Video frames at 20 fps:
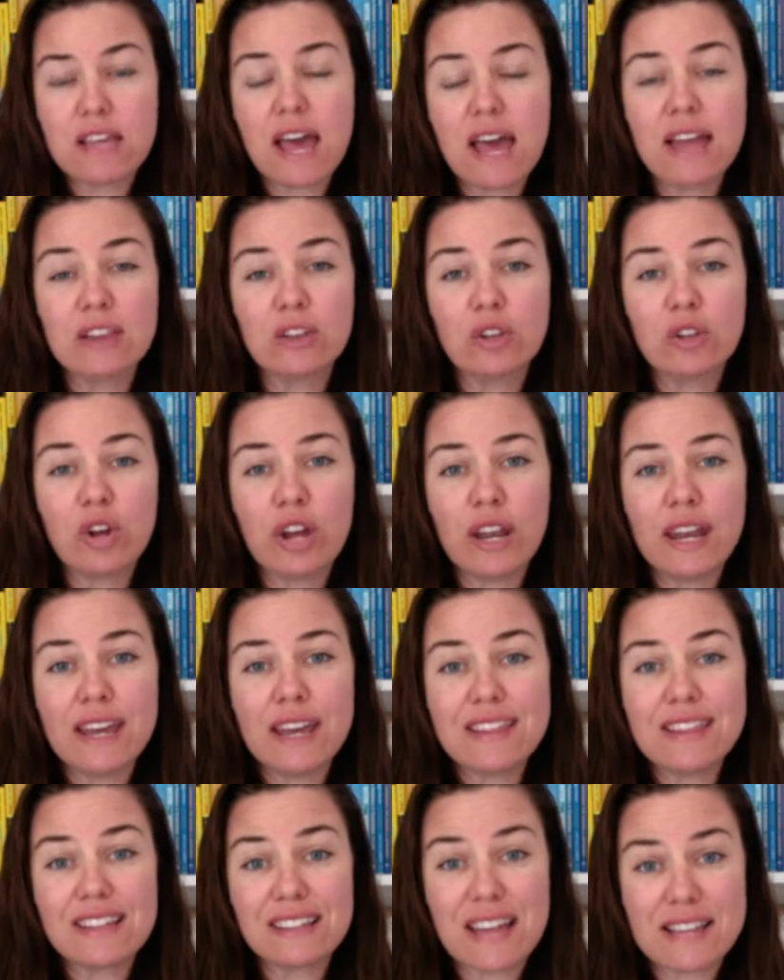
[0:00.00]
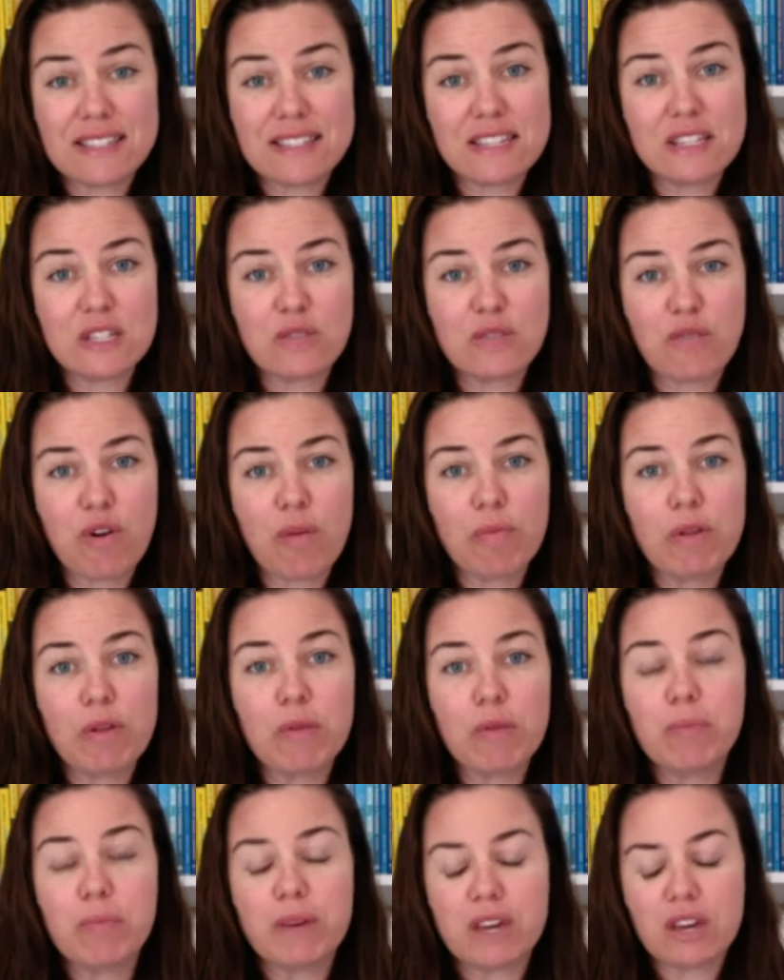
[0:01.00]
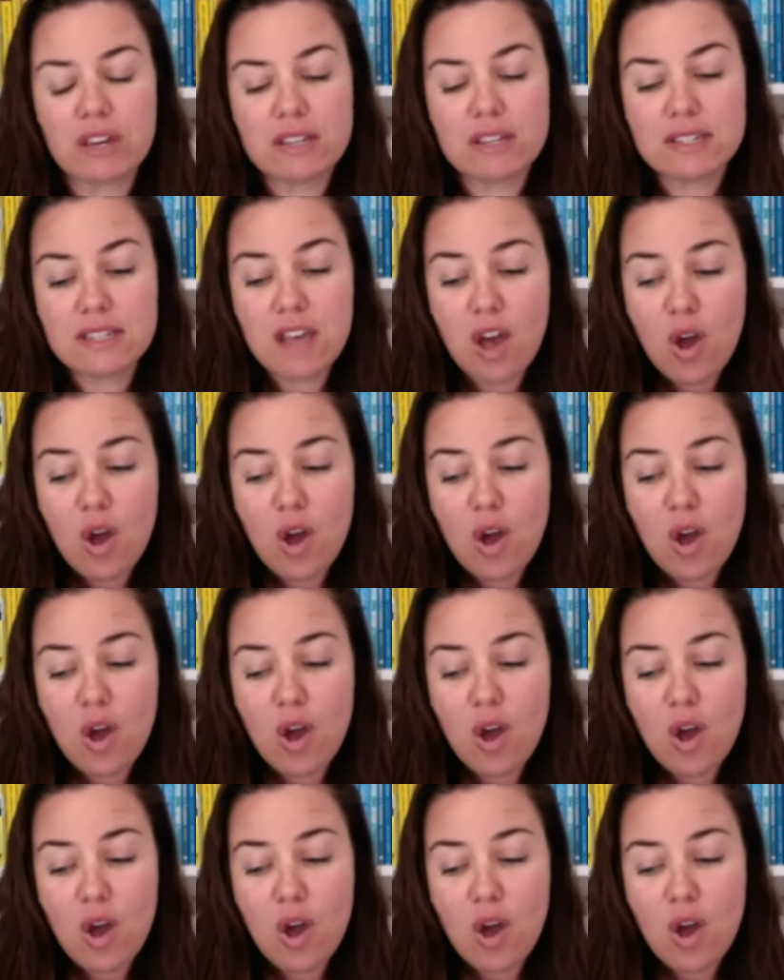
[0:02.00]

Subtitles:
and learning the lessons from them, because